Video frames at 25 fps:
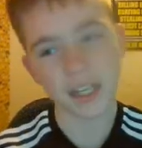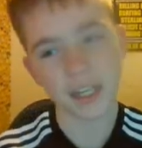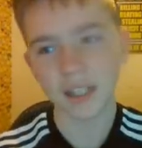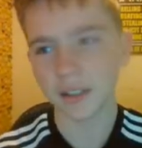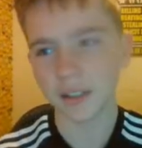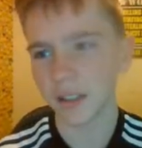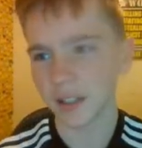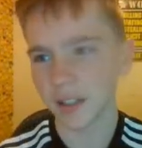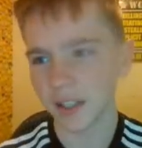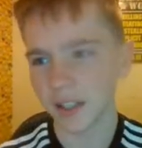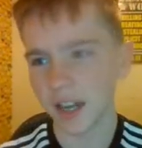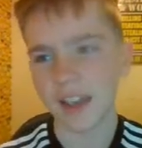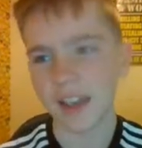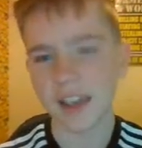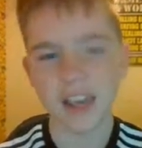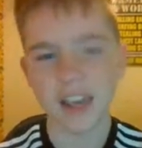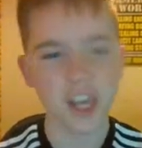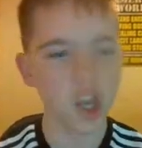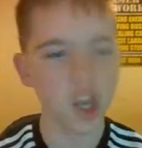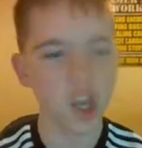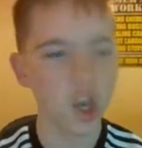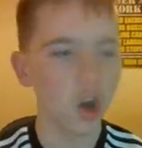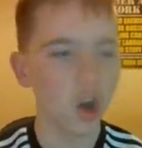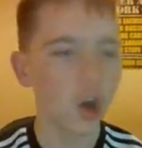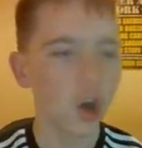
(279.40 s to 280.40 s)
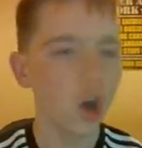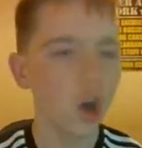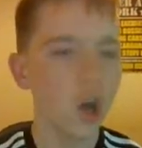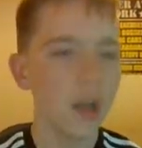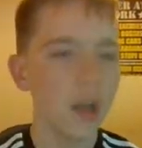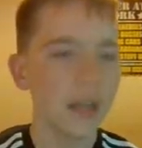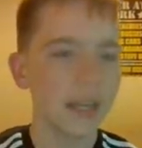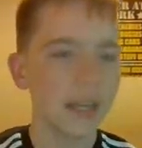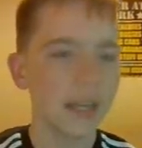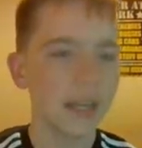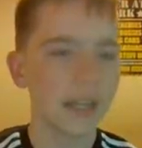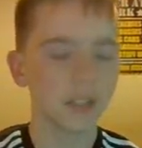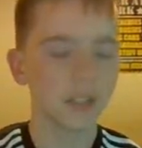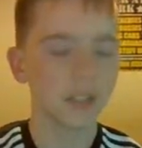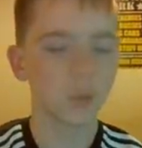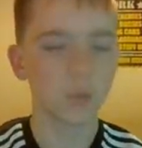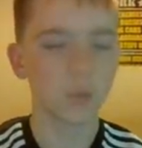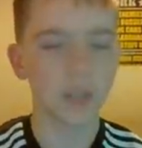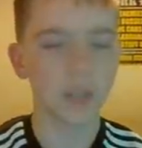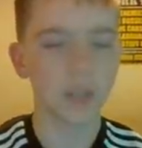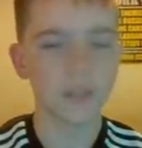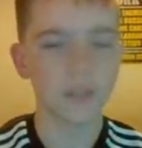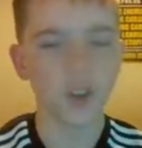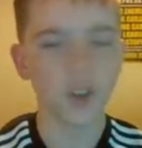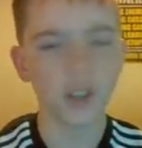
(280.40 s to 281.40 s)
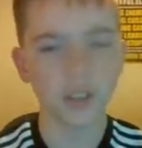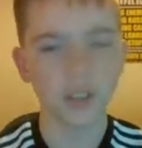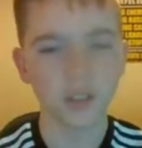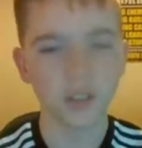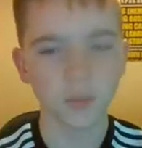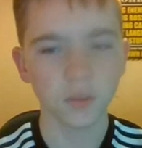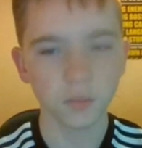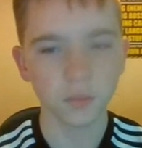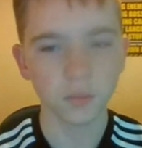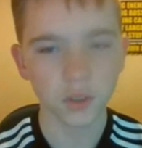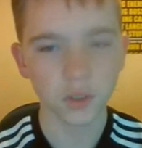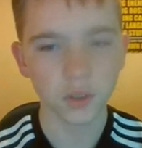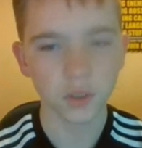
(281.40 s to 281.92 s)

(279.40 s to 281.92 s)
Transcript: need to stay here and wait for help